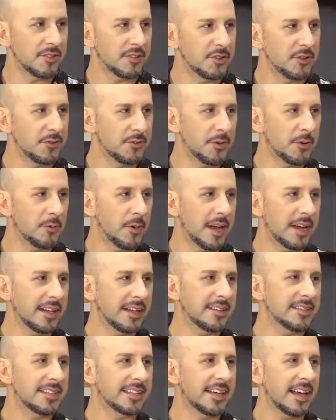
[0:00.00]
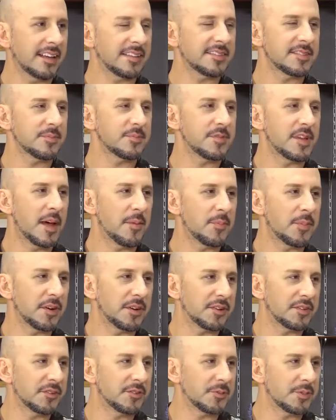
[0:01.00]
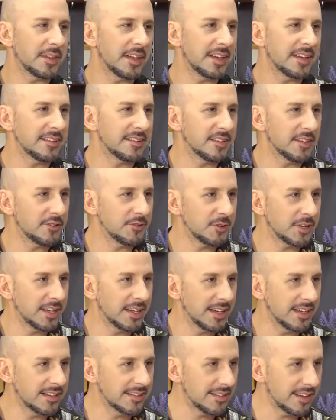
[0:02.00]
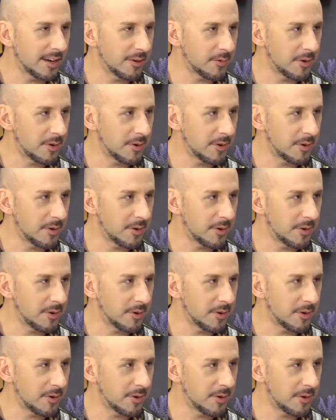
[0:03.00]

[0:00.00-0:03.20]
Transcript: Are the two of you ready to guess some numbers related to drinking in